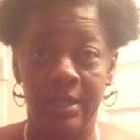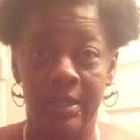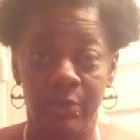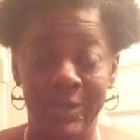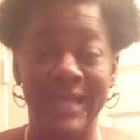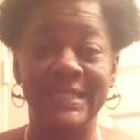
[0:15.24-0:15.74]

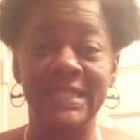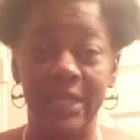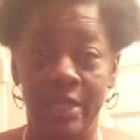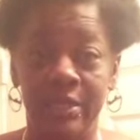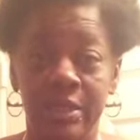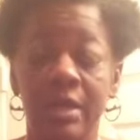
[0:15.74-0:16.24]
When I
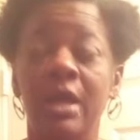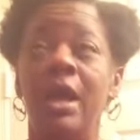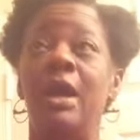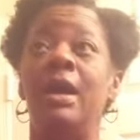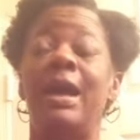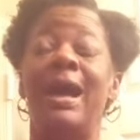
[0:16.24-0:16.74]
tell you,
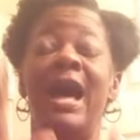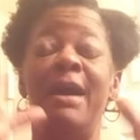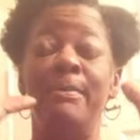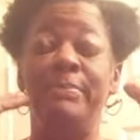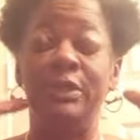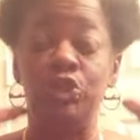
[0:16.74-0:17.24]

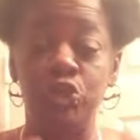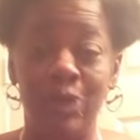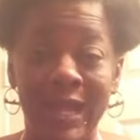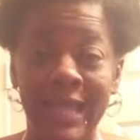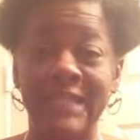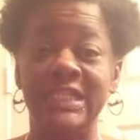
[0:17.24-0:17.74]
I've been
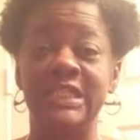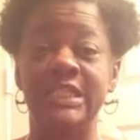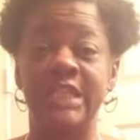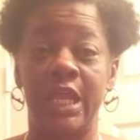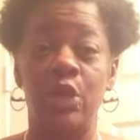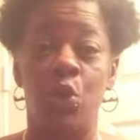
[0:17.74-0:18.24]
trying to
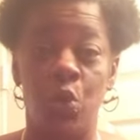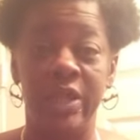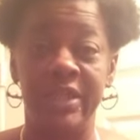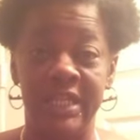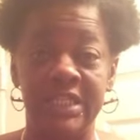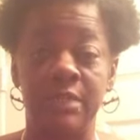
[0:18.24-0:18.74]
stay
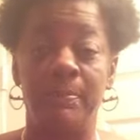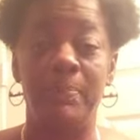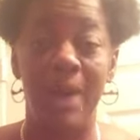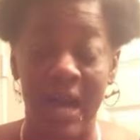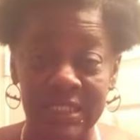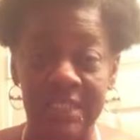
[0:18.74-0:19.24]
on this
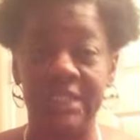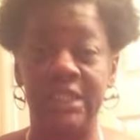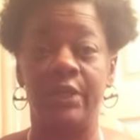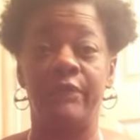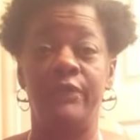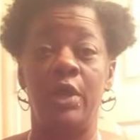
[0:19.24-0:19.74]

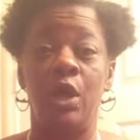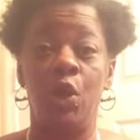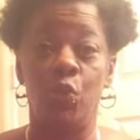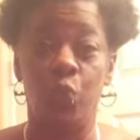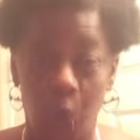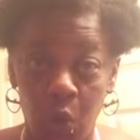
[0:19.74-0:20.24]
positive
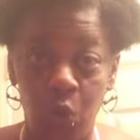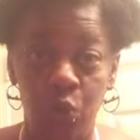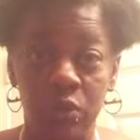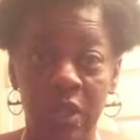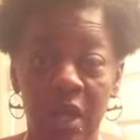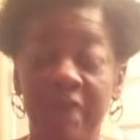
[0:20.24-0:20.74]

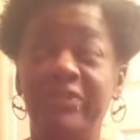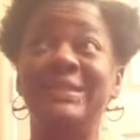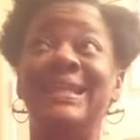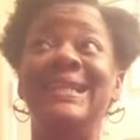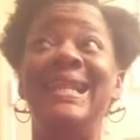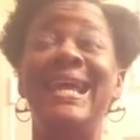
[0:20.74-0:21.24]
road for
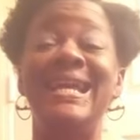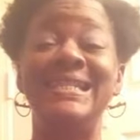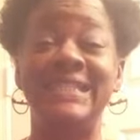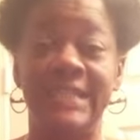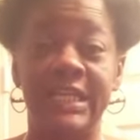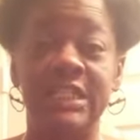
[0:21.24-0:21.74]
the
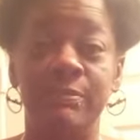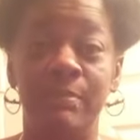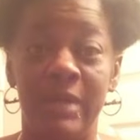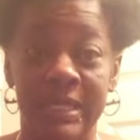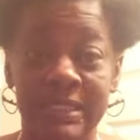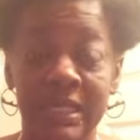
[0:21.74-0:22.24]
last six
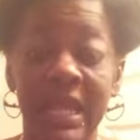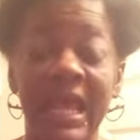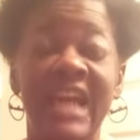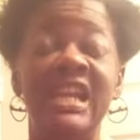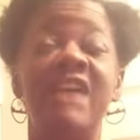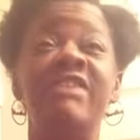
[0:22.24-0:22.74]
months,
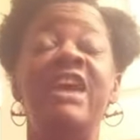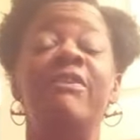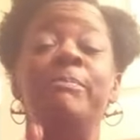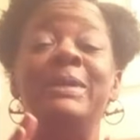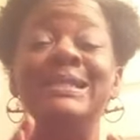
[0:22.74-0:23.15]
and I have been